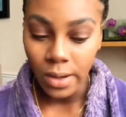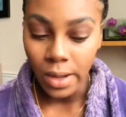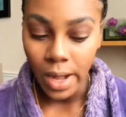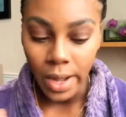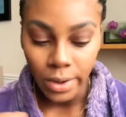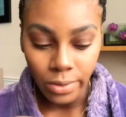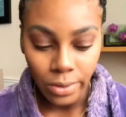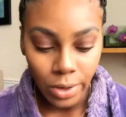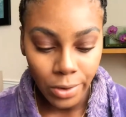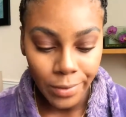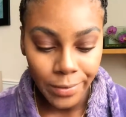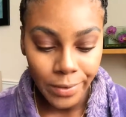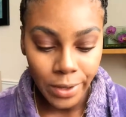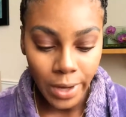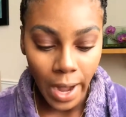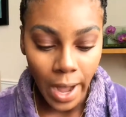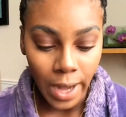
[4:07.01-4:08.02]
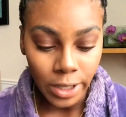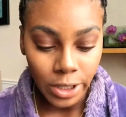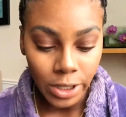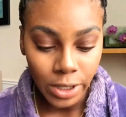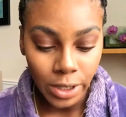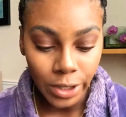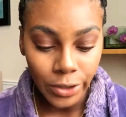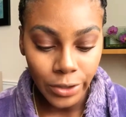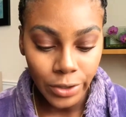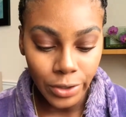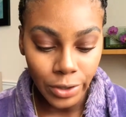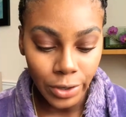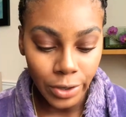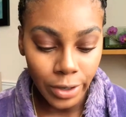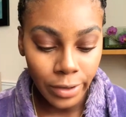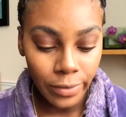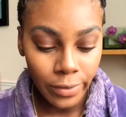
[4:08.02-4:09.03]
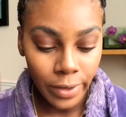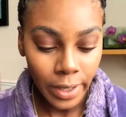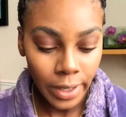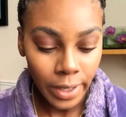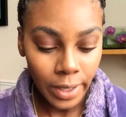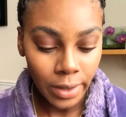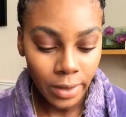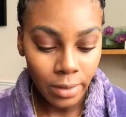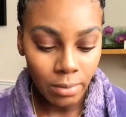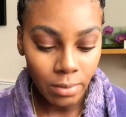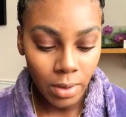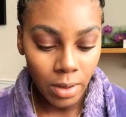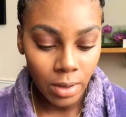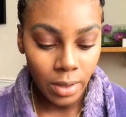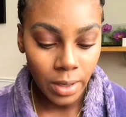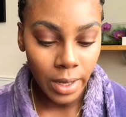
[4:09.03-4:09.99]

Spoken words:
I don't know if they're actually certified at the mall.